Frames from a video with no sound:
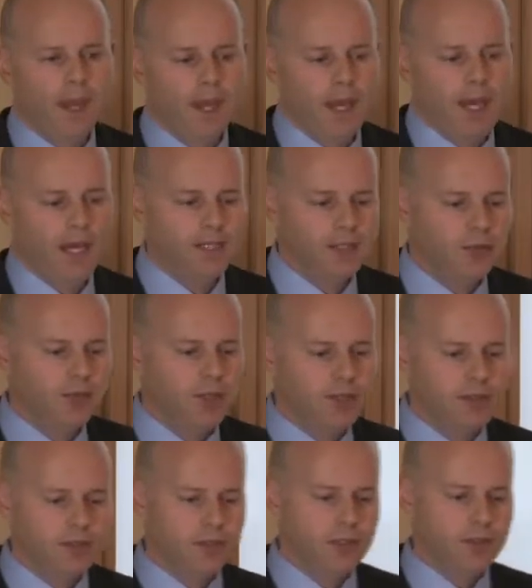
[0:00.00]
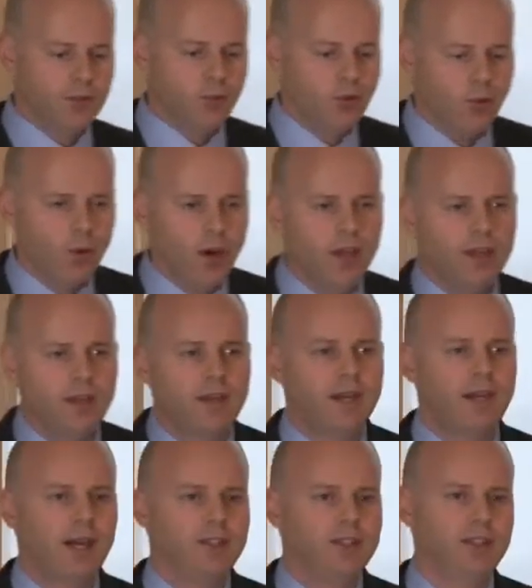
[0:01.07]
And the reason is with the way that
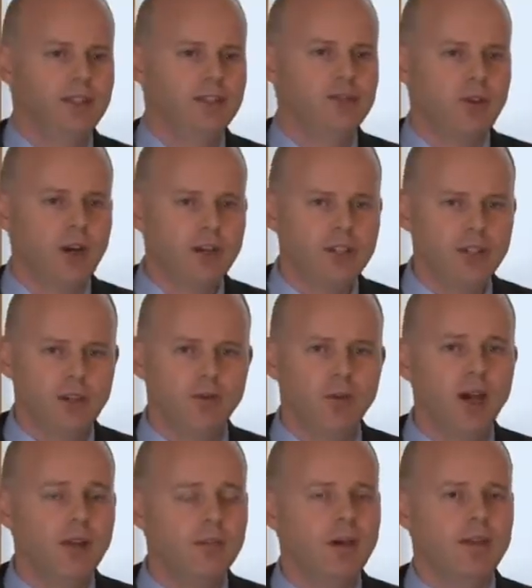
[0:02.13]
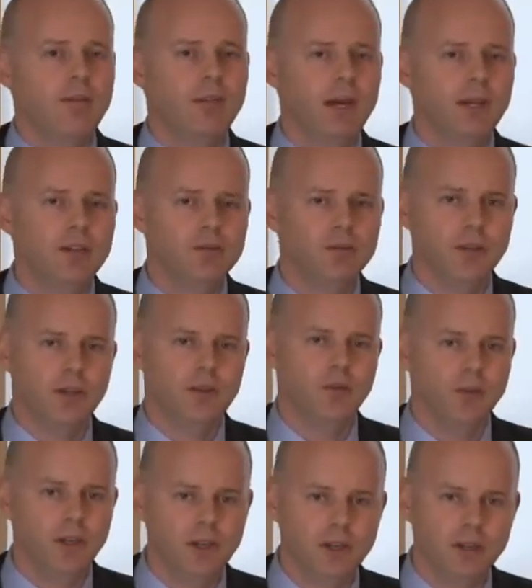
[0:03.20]
they're actually structured, the way the mathematics work, and the
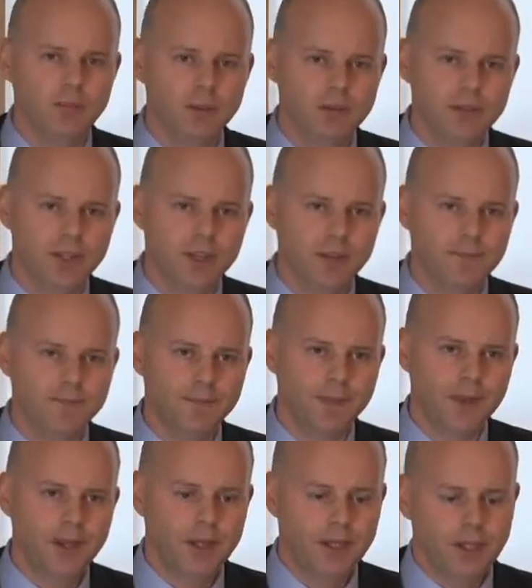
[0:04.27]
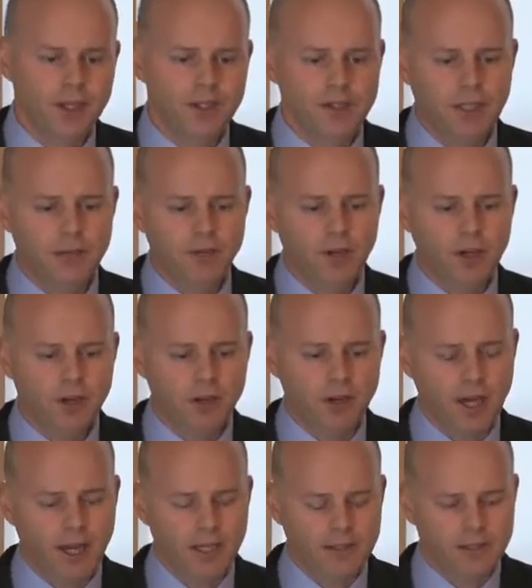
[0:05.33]
way they put together. So if we look
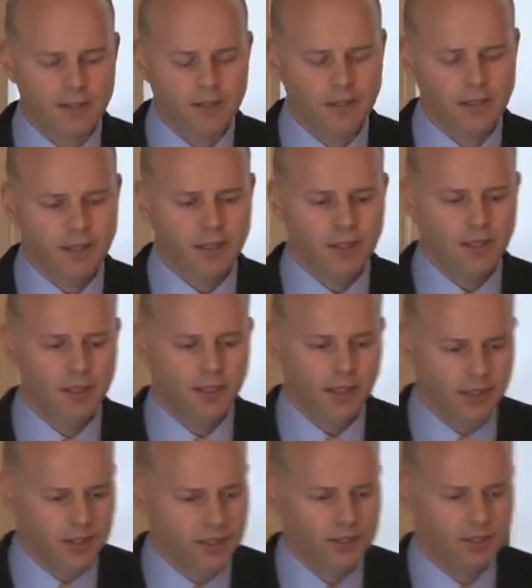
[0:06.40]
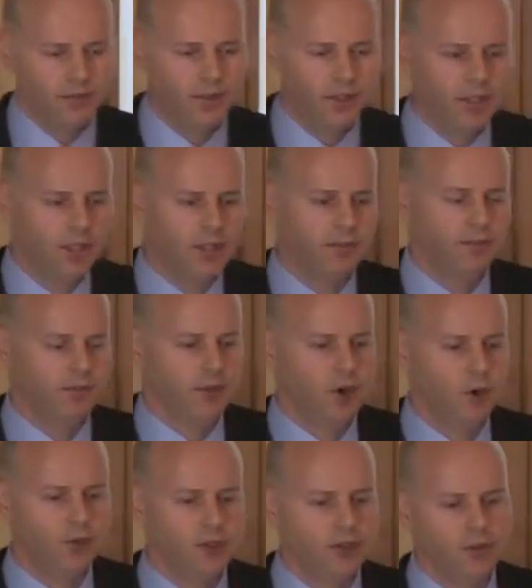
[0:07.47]
at just a vanilla
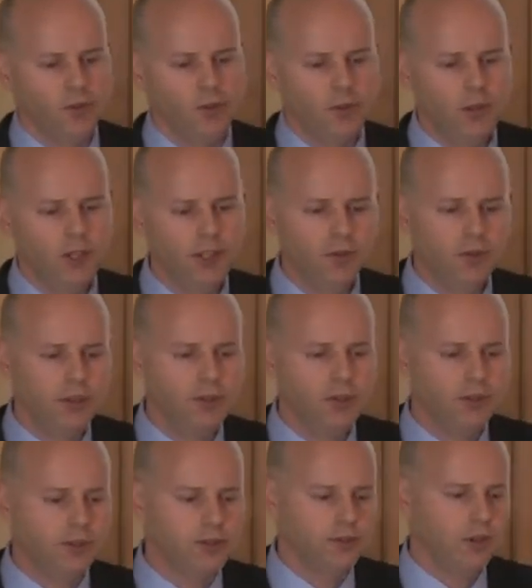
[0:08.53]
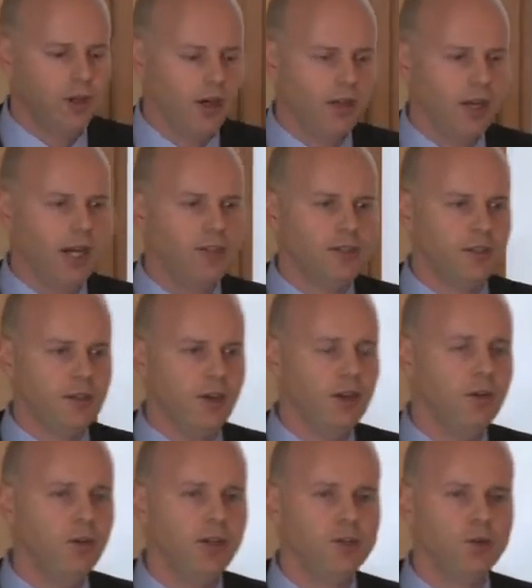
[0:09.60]
option, normally you would use it to either only
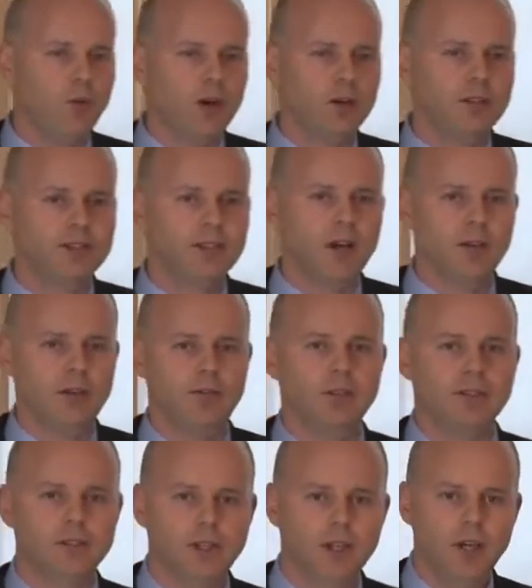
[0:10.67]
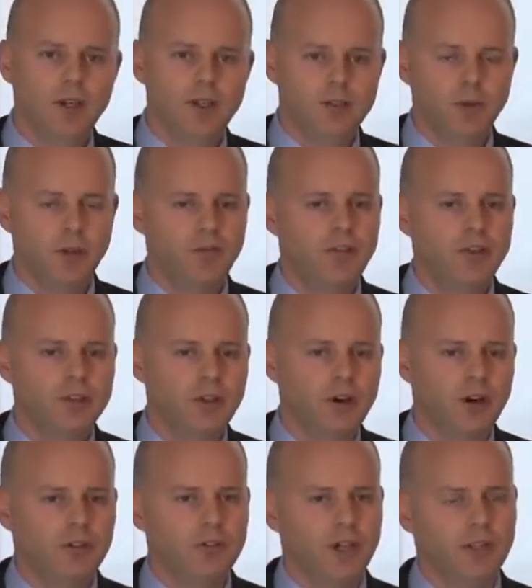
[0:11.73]
hedge one-sided risk. So where a future
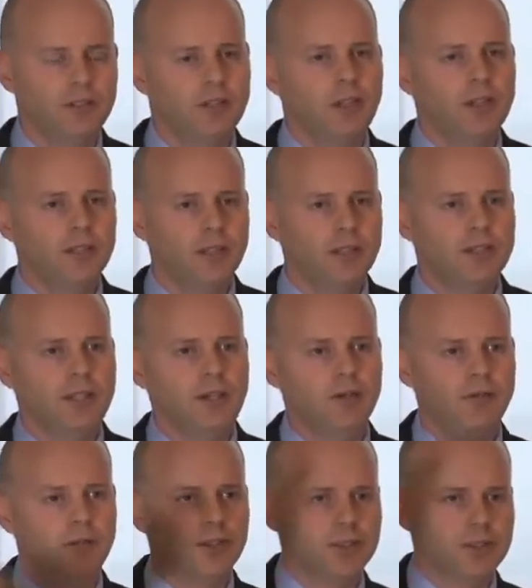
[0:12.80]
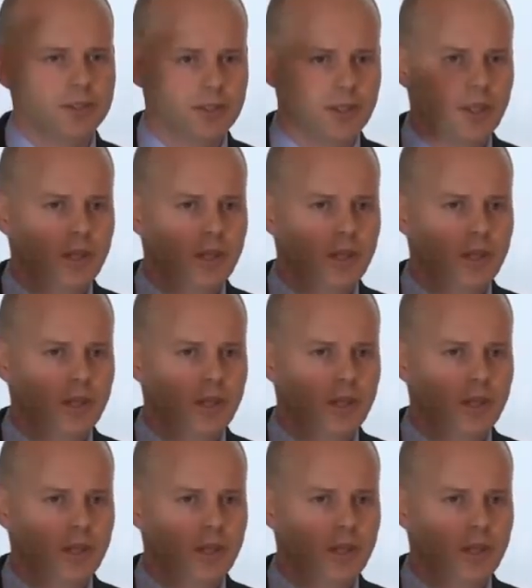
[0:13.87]
contract takes care of risks,